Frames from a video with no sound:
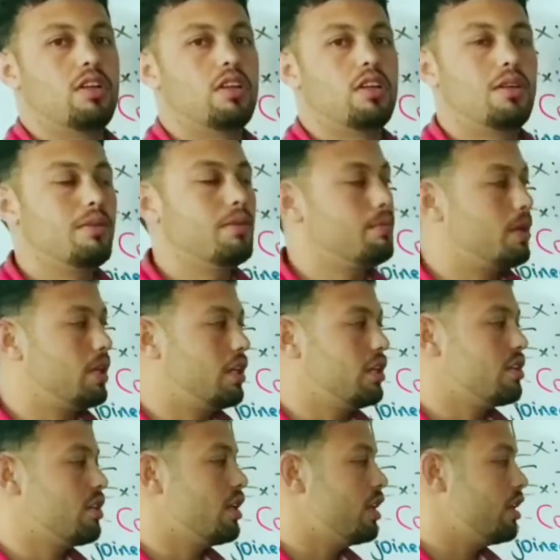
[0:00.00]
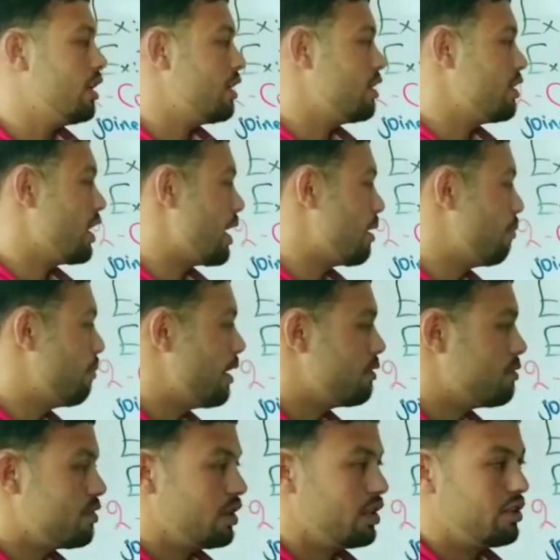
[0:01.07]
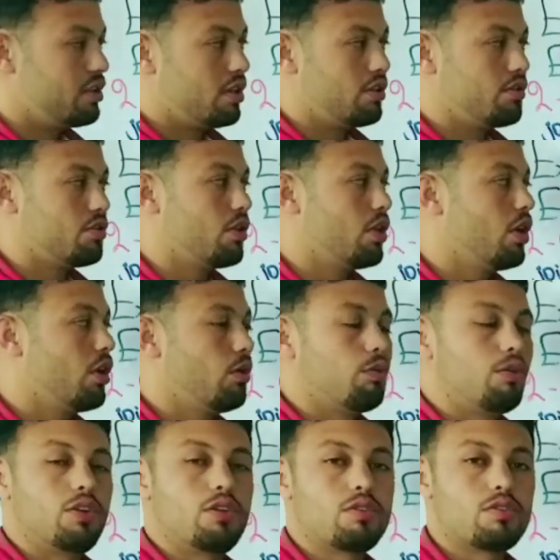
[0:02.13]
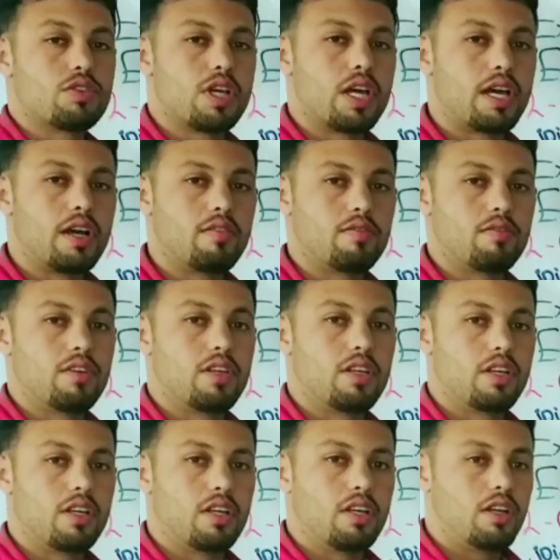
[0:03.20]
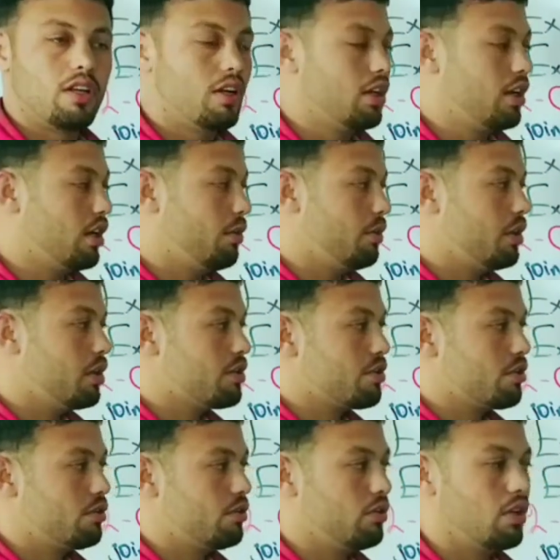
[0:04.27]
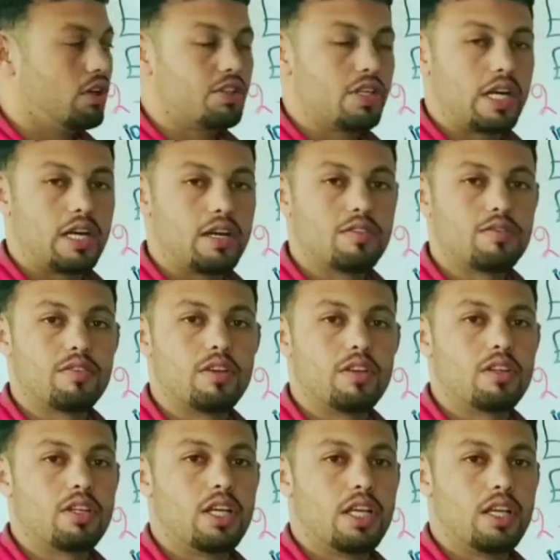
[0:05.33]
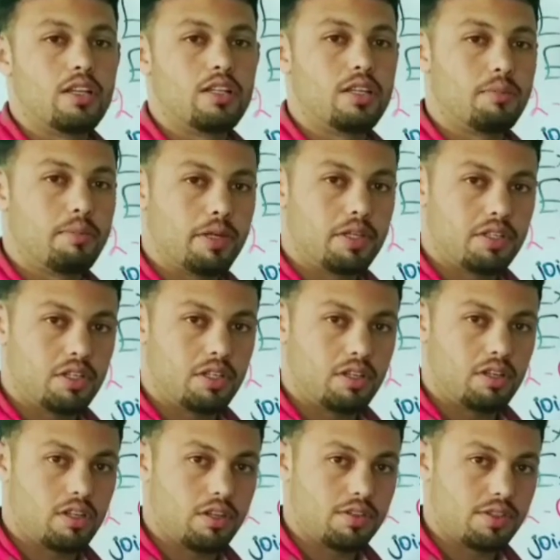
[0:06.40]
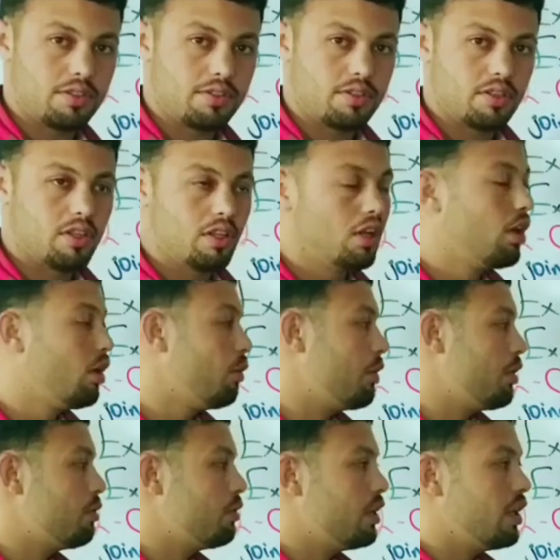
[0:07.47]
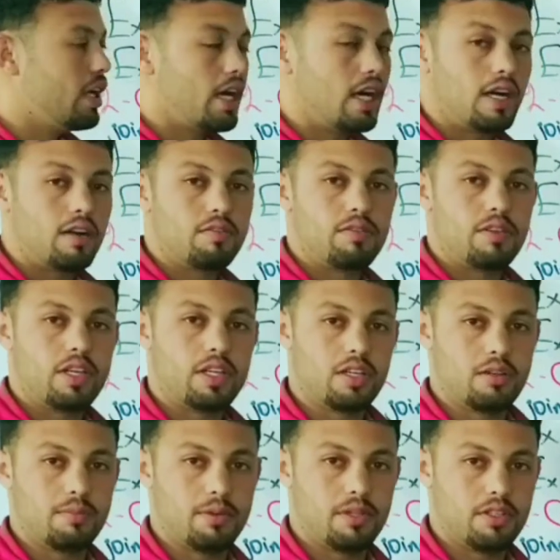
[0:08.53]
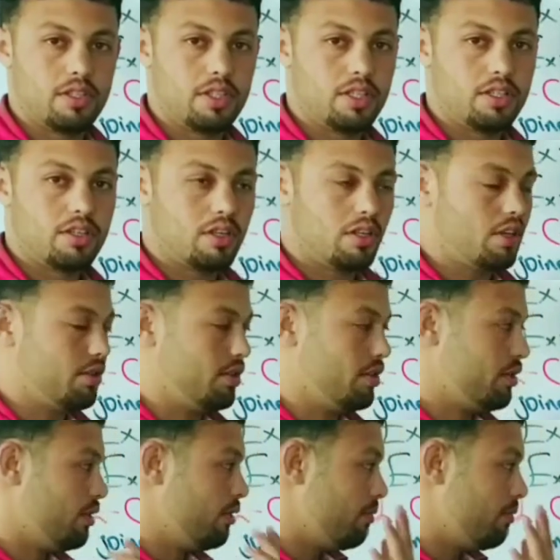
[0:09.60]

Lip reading: Remember, in compound sentence, we also do not have dependent clauses. We only have independent clauses.